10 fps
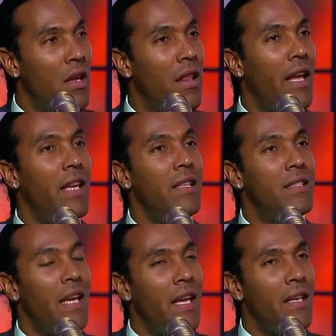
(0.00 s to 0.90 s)
Like, he
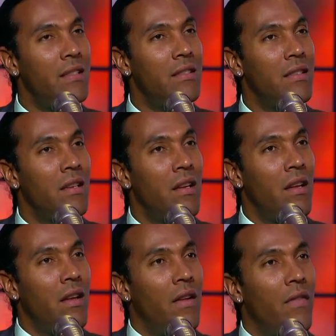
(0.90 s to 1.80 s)
takes
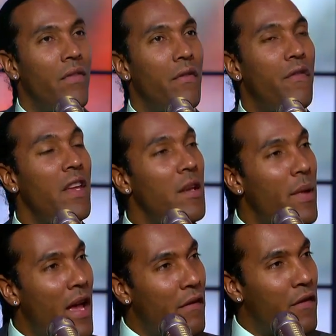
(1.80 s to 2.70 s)

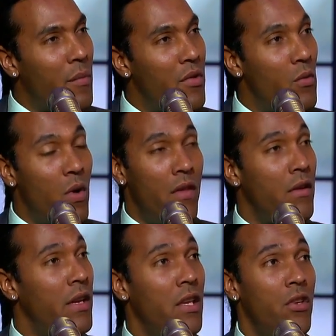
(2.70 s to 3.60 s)
feedback from you,
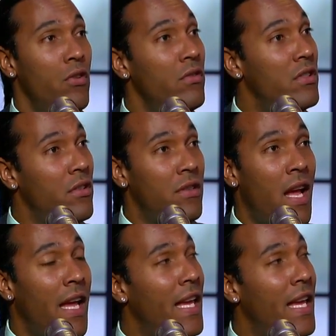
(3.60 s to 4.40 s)
whether he uses it or not.